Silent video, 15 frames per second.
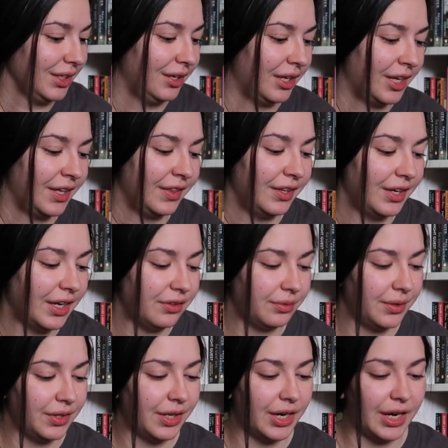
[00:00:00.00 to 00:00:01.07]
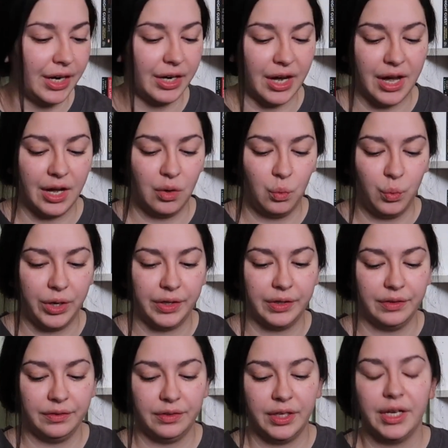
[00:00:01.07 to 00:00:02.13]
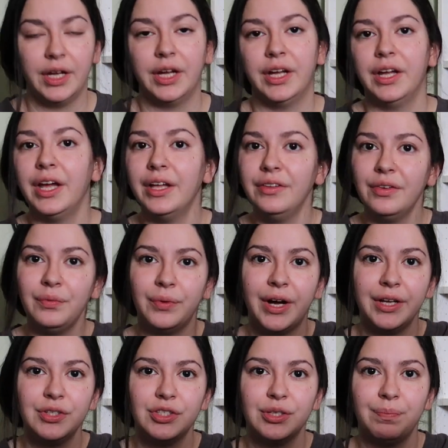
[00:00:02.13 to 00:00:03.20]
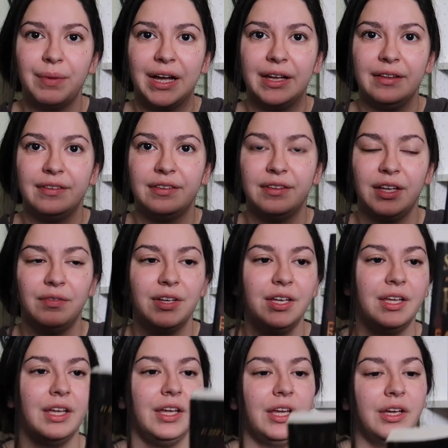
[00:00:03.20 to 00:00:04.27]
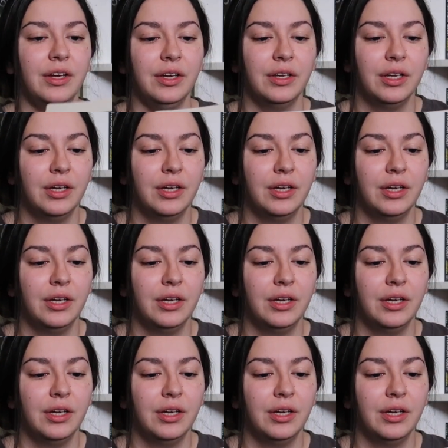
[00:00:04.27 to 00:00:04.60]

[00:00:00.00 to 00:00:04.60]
The next one that I got was End of Watch by Stephen King.